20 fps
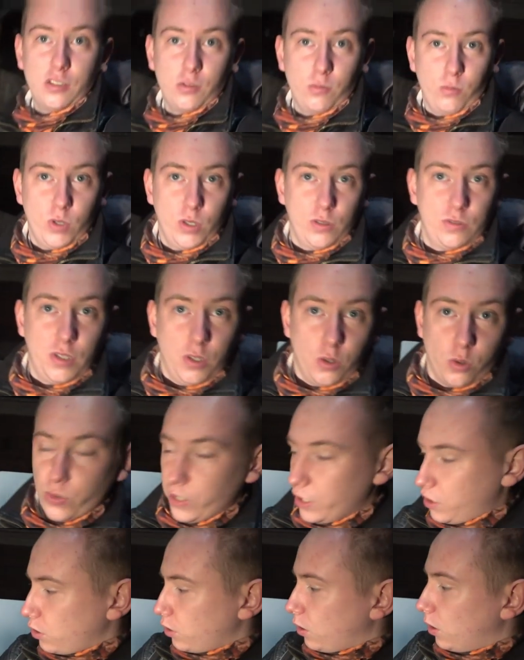one of the
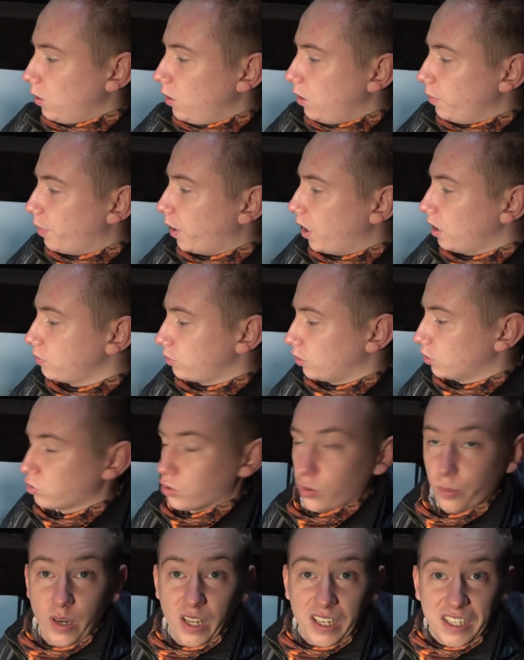original Holy Bibles
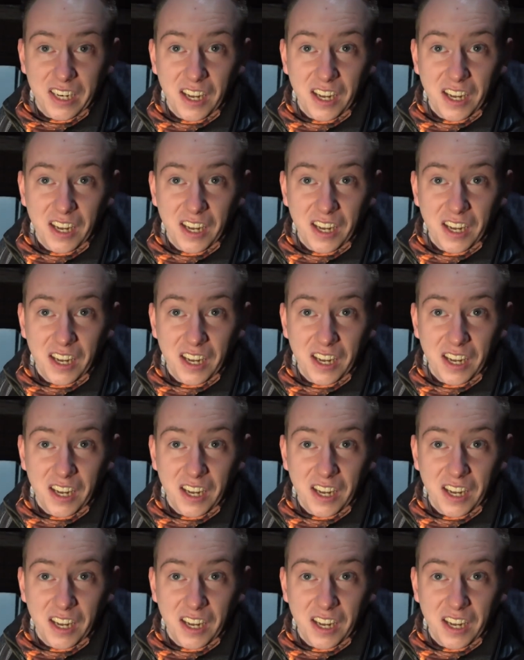from like